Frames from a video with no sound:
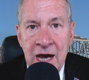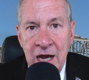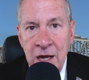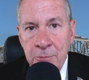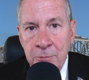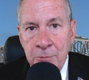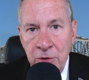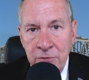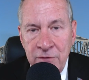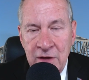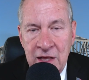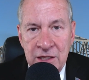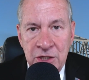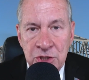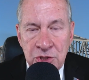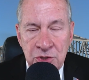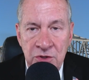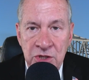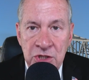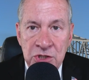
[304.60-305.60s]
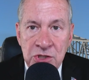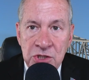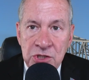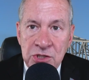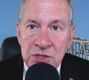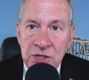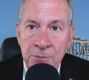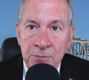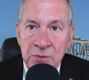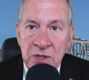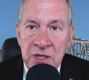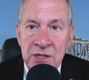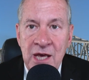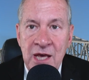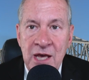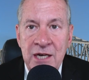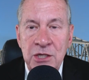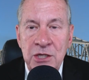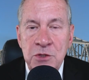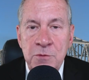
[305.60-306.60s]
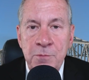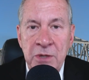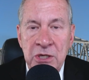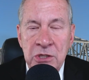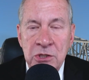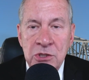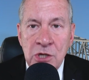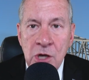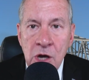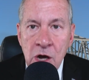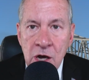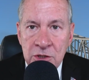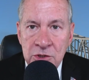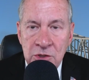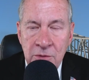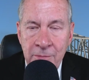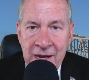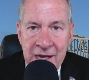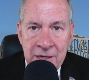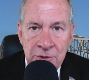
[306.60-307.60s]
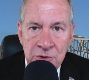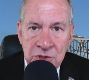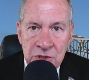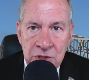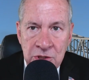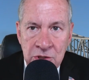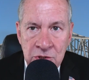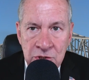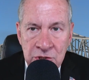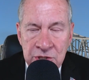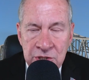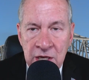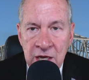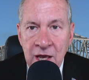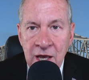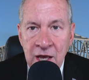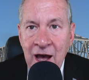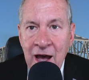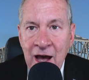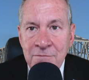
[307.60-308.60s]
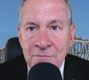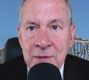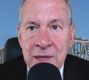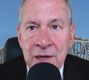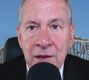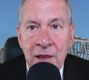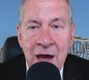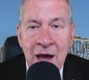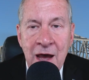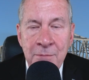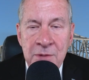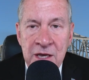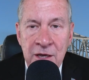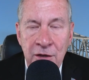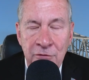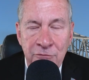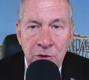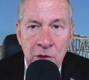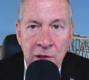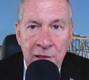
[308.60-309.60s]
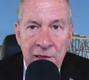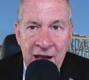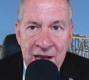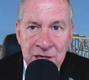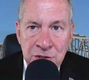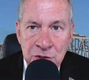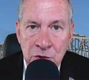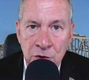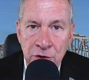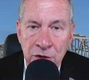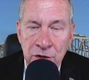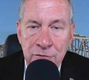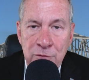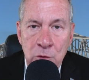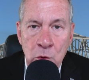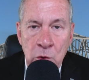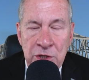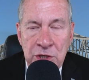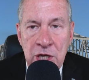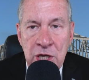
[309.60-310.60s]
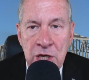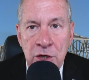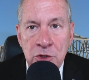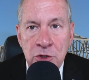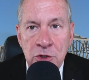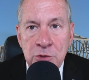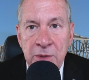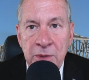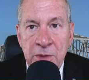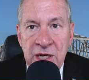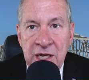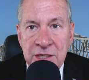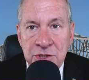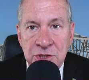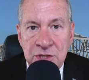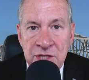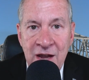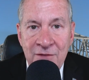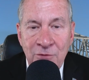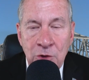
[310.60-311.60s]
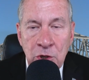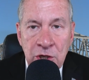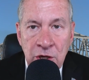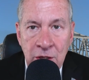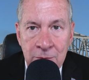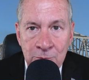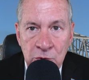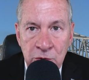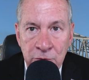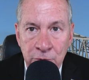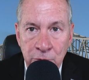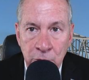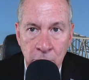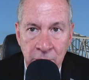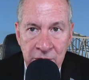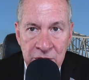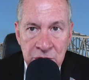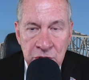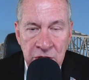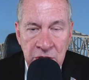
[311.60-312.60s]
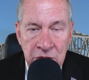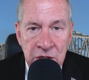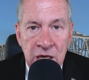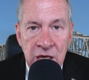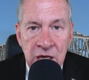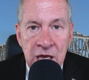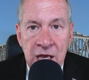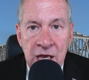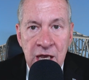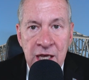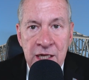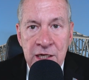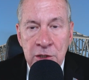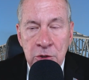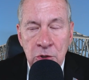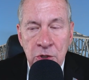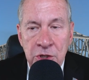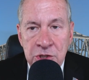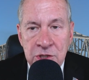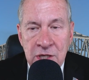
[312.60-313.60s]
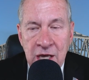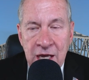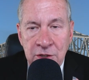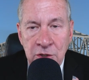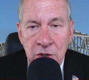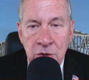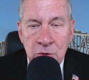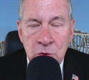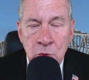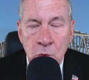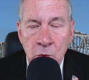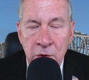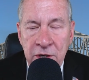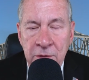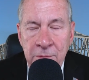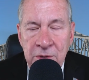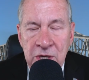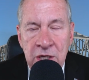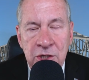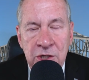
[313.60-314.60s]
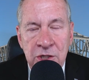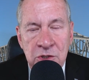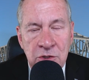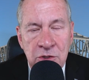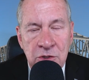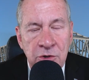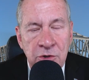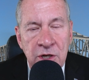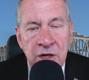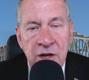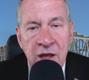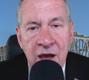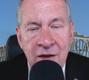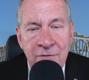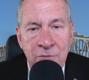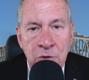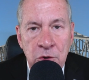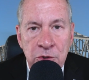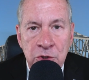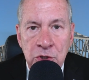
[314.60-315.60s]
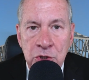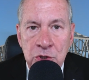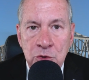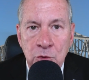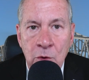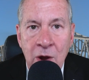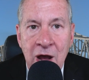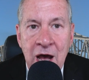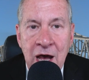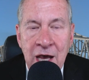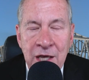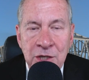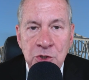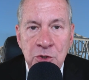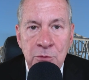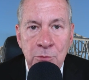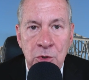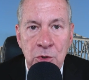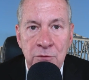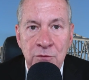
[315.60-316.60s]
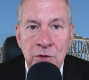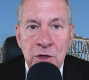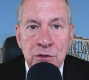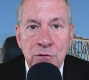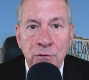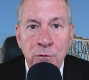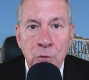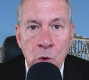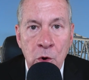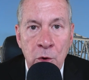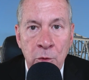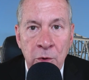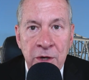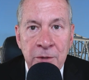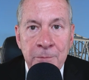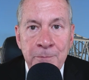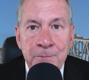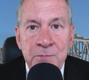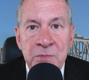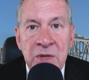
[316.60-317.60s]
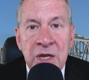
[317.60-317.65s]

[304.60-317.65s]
high-profile issue. This is something that has been talked about since I've been lobbying for the last 34 years, but has never come to fruition. And it looks like there's going to be a concerted effort to try to move this forward.